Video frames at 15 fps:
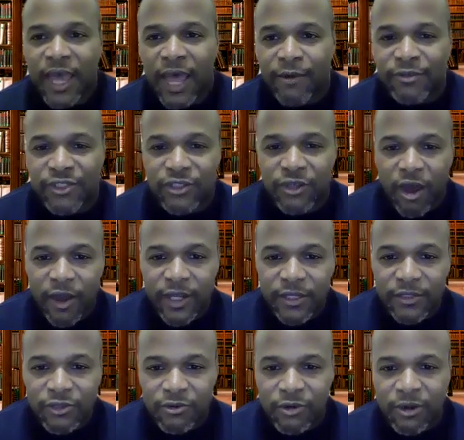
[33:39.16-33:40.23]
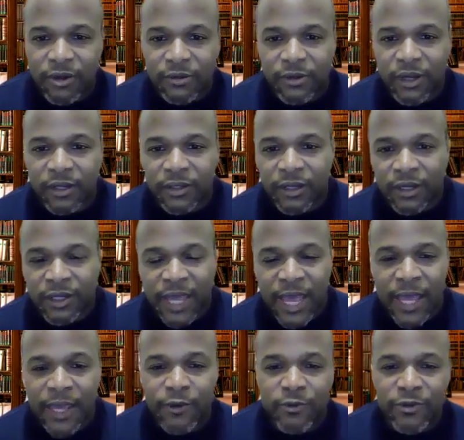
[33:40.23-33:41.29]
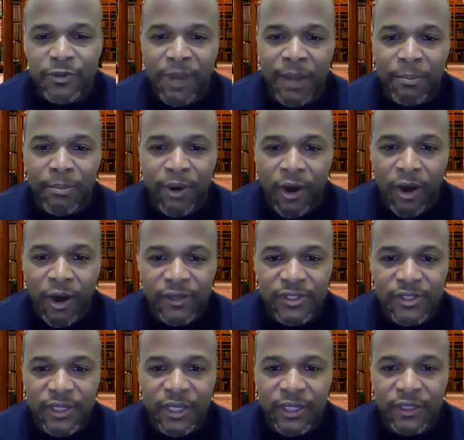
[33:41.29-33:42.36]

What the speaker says: was talking to a guy who was my boss